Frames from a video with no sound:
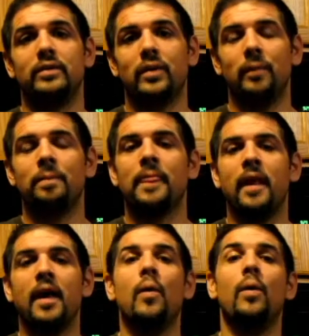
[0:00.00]
So
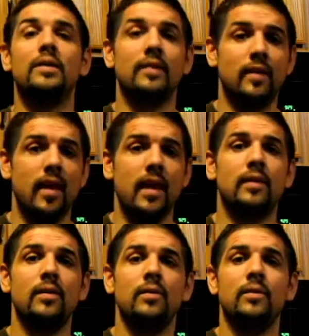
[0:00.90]
I want to say
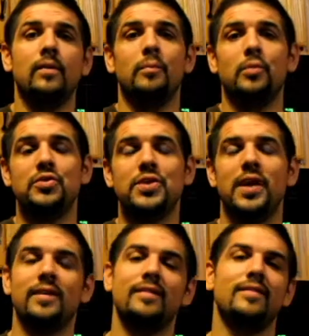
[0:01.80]
thank you,
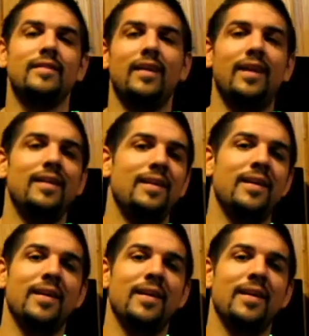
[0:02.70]
appreciate it, and